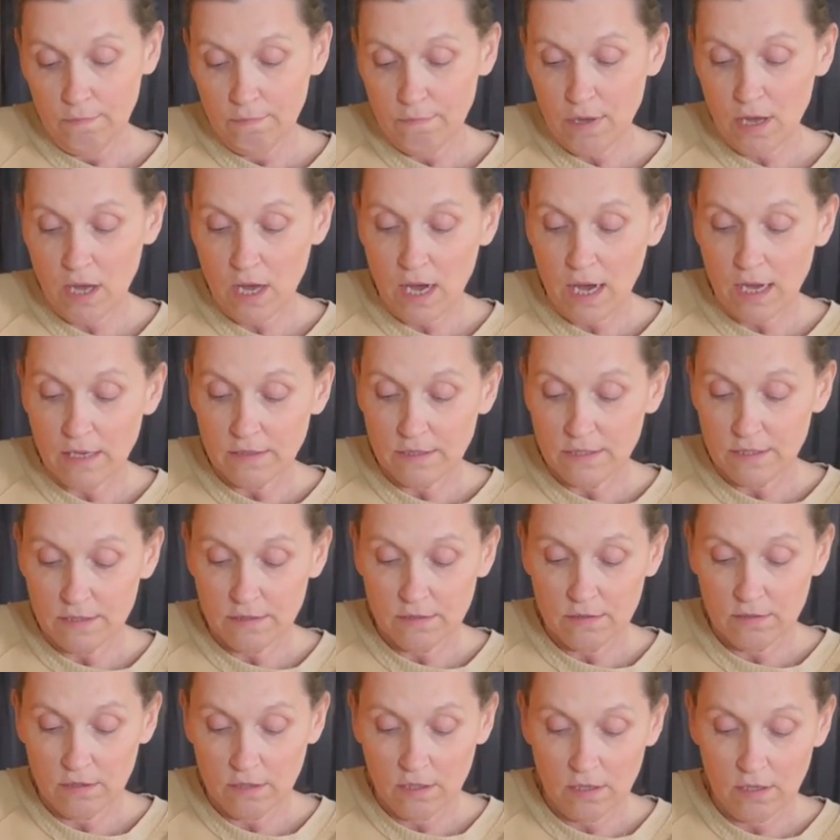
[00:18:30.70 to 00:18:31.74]
pot.
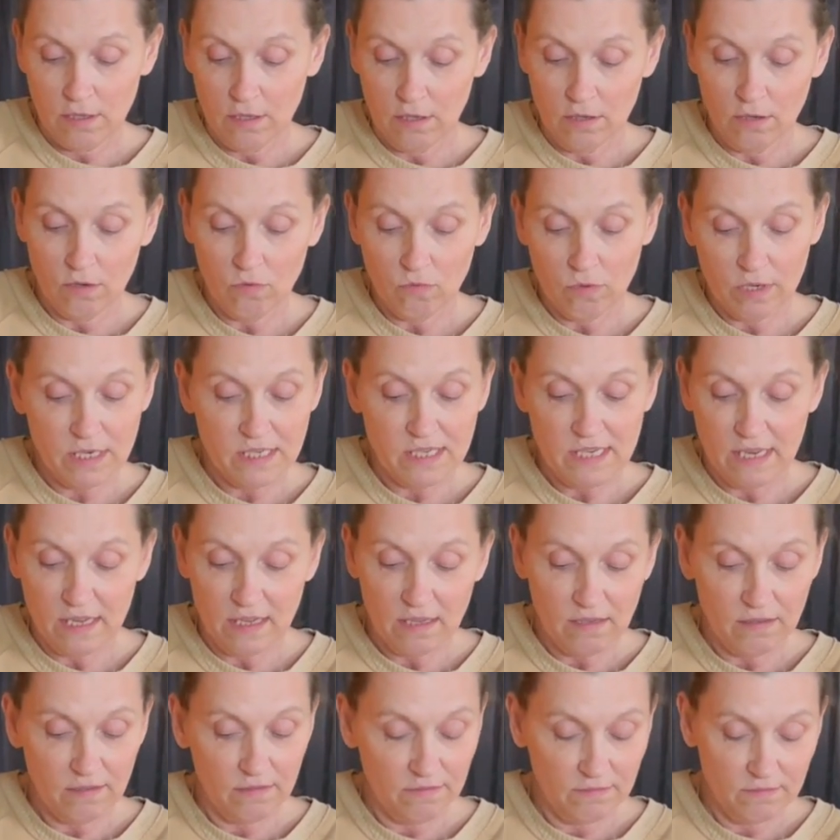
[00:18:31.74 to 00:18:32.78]
I don't want to
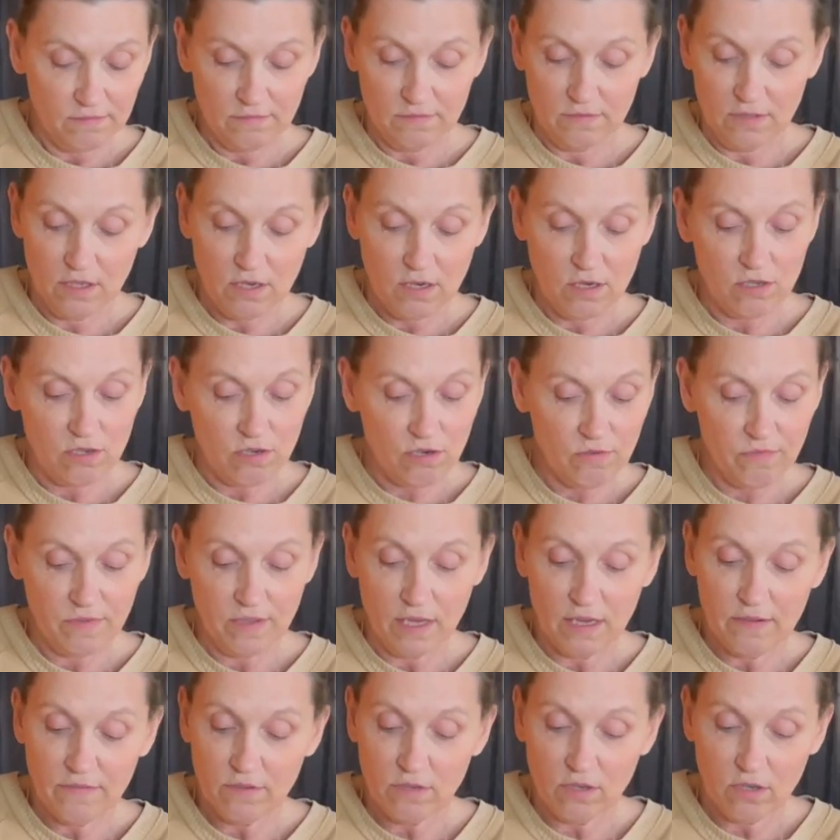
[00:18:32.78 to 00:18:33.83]
take and turn
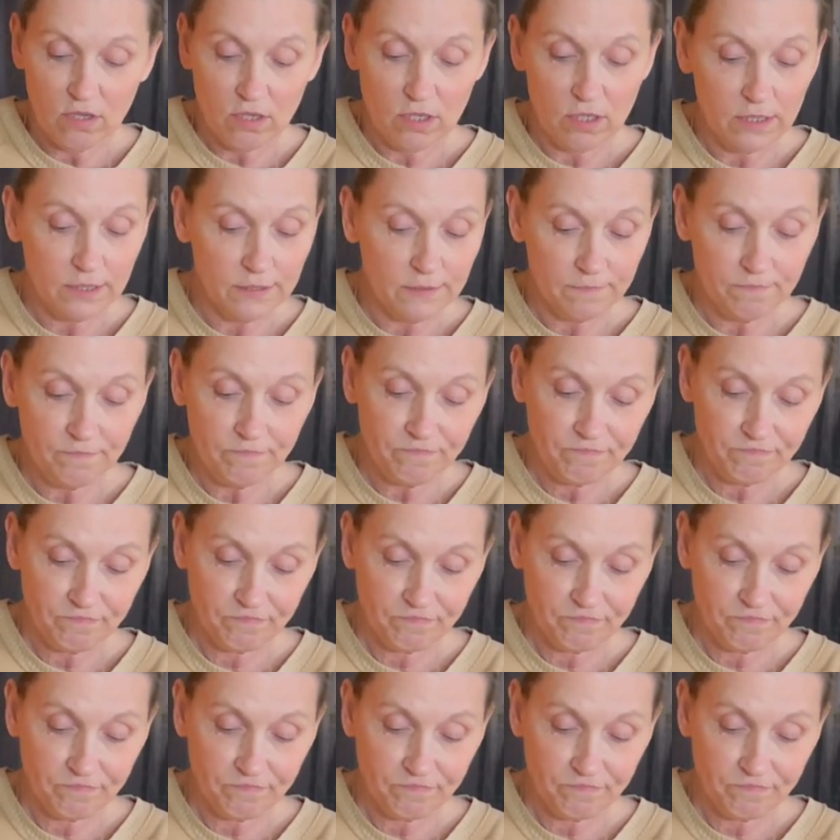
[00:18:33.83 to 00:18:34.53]
the oven on.